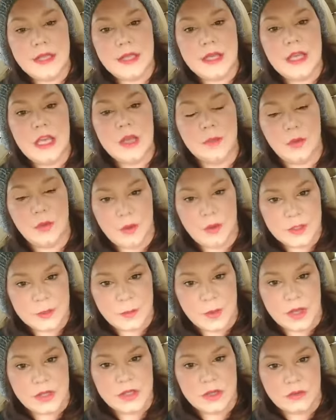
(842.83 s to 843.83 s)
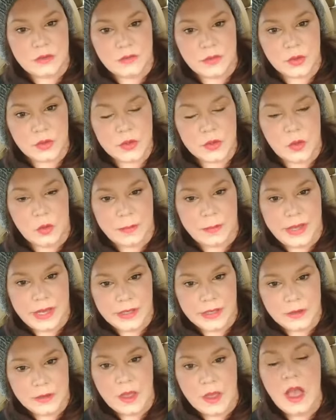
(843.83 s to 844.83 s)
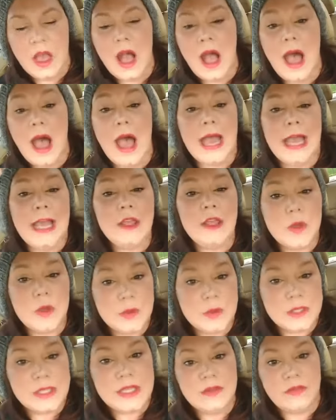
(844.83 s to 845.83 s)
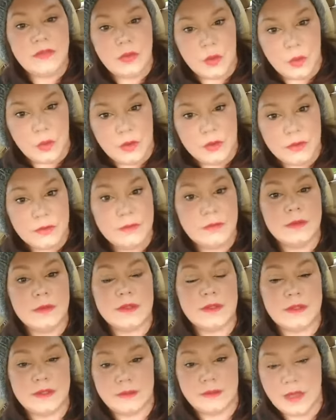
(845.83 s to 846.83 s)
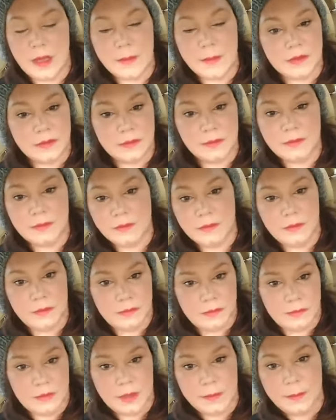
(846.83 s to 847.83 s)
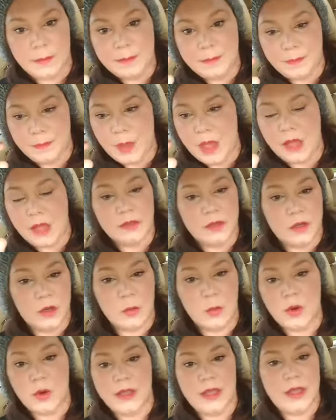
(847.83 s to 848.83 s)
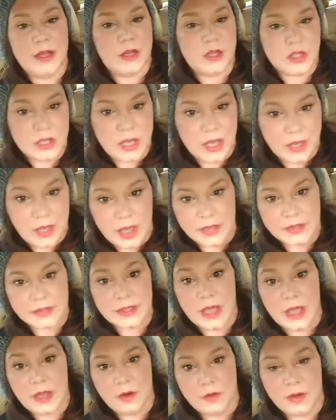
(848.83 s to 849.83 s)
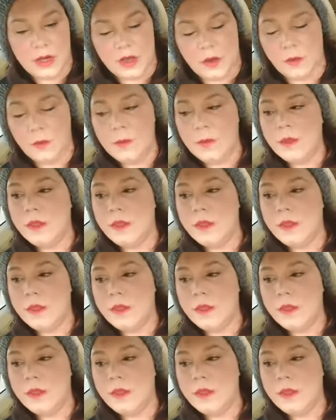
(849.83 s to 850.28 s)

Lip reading: Hebrew expression for soulmate. I use zivug. I'm a little more Yiddish, I guess. I don't know.